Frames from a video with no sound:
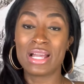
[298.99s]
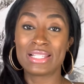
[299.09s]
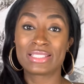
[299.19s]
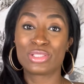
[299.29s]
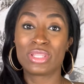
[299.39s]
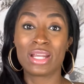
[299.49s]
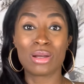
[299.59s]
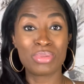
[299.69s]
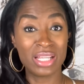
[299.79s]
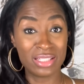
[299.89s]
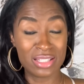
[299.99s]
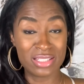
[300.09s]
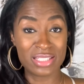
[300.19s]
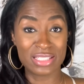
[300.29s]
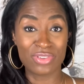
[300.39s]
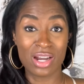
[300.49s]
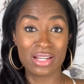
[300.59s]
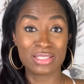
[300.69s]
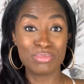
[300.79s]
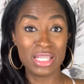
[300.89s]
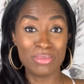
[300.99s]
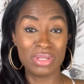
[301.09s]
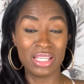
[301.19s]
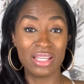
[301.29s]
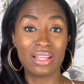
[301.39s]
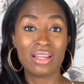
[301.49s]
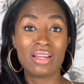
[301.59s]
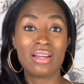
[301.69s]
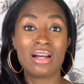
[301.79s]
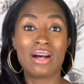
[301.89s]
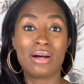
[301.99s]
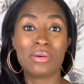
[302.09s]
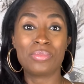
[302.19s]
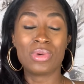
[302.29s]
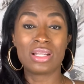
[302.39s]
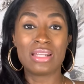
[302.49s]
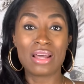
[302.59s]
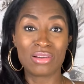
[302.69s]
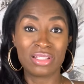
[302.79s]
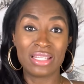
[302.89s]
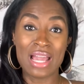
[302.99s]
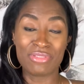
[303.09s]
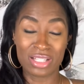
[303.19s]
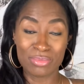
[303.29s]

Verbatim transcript: as to their opinions as far as me being um, not only African